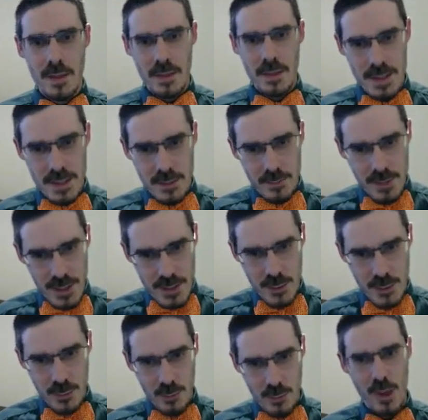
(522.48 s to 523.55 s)
This
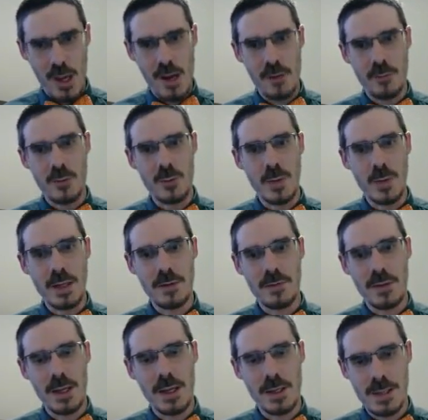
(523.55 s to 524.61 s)
original graph would be if
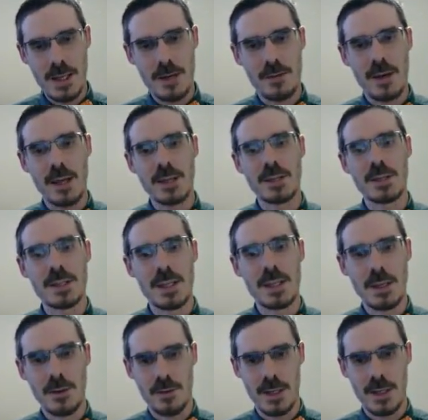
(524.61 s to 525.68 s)
the acceleration is
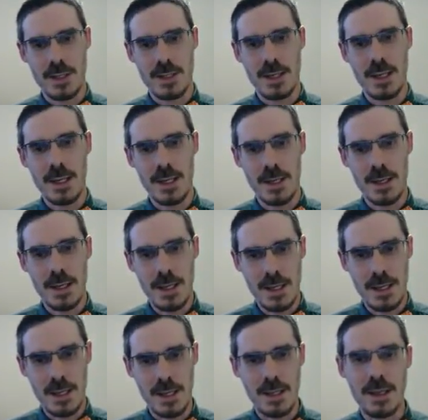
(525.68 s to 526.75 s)
increasing
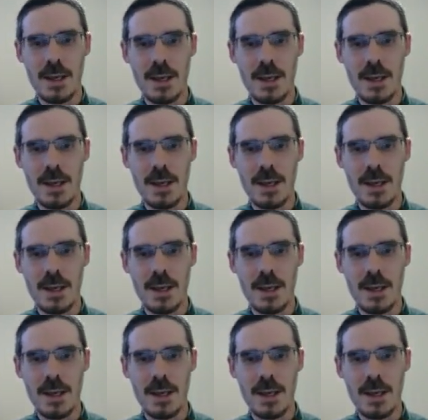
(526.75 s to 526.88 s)
linearly.